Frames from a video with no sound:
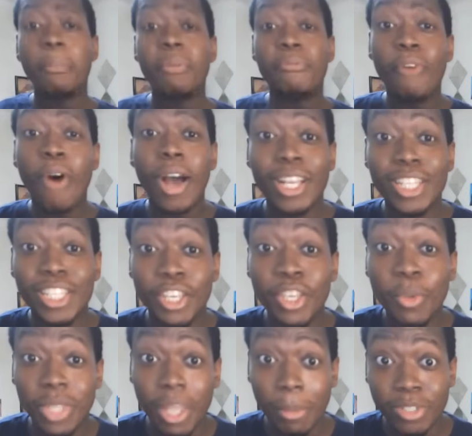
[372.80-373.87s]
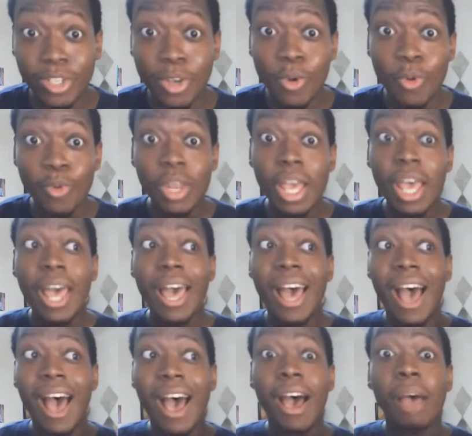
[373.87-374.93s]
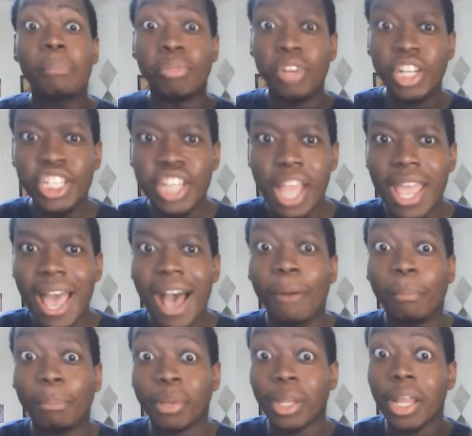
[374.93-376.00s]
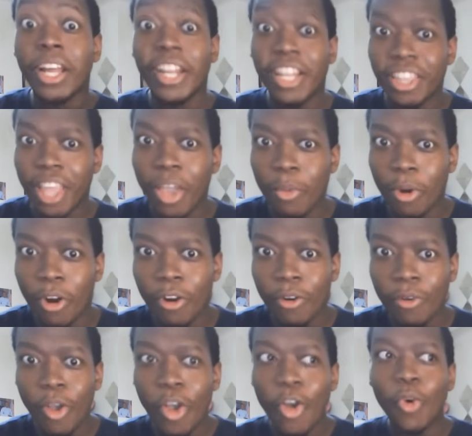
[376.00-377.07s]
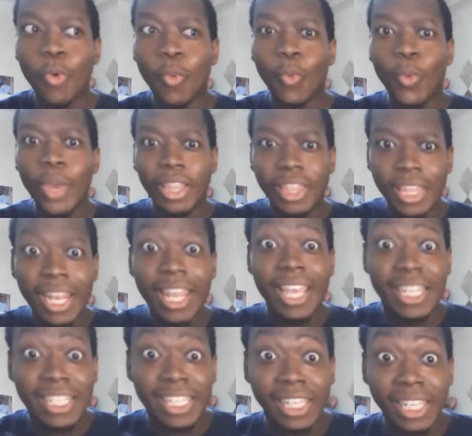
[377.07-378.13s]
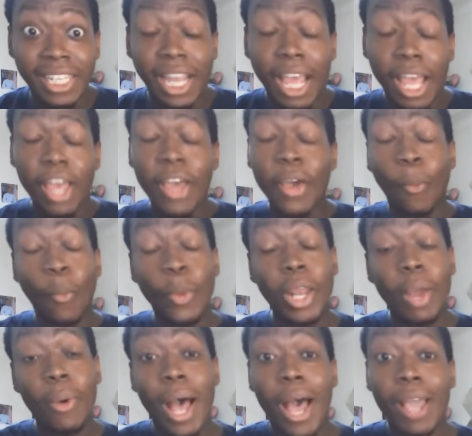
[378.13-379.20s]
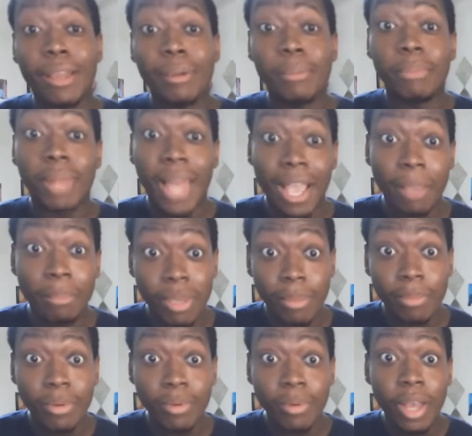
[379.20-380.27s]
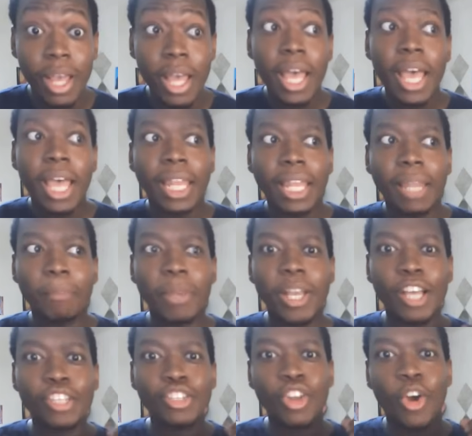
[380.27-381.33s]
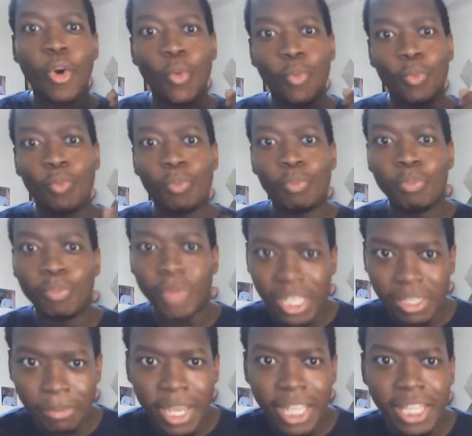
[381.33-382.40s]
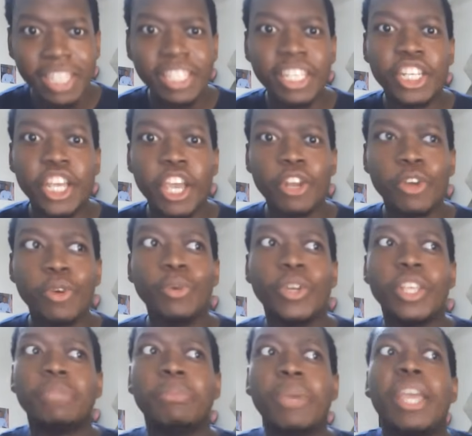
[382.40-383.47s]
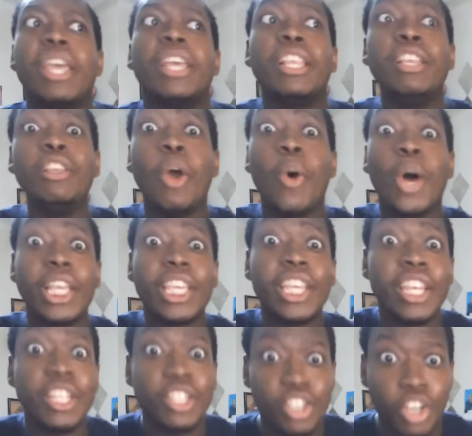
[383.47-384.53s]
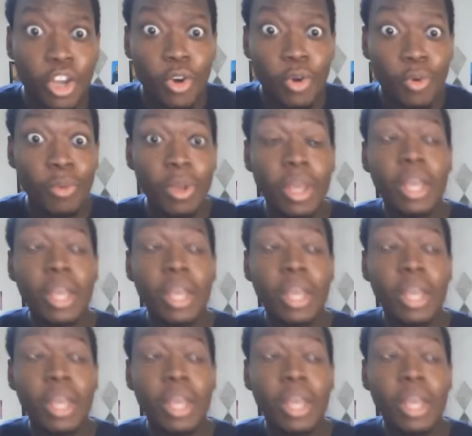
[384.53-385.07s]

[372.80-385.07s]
Before I continue with the episode, I appreciate how blunt they were with the lady saying, we don't hire black people. Because, you know, this being Disney Channel, this being, you know, a kid show